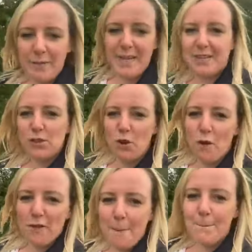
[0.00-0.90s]
minutes
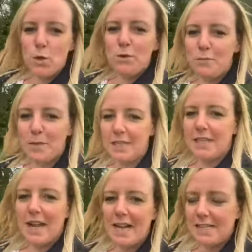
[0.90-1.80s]
of movement
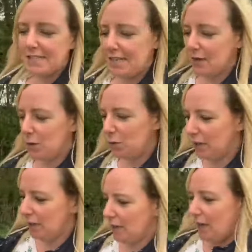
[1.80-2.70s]
today still.
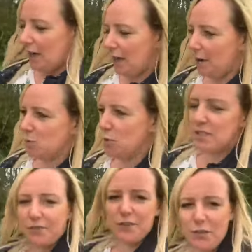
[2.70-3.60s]
I'm doing
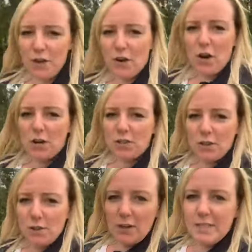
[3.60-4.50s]
75 hard,
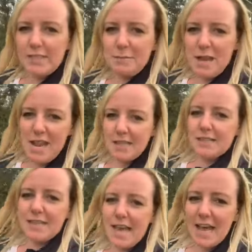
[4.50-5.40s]
so 90
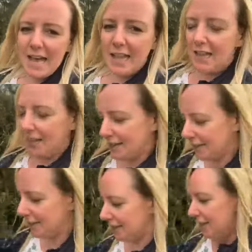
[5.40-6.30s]
minutes a day.
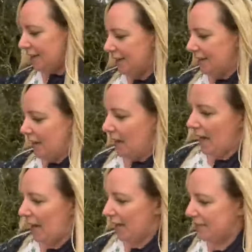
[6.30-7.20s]

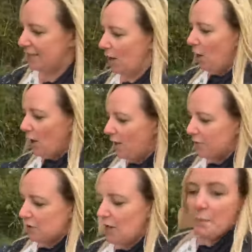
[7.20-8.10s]
And
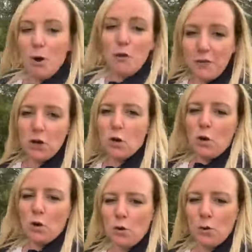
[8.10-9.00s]
I've just come off a
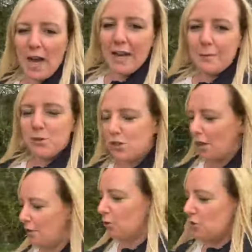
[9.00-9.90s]
call and I'm just
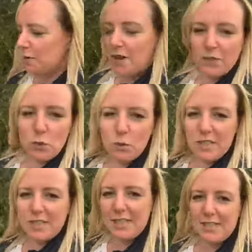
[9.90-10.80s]
going on to another
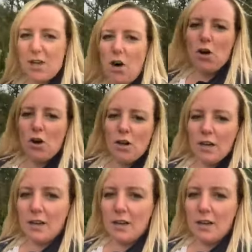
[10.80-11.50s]
call at 6 o'clock.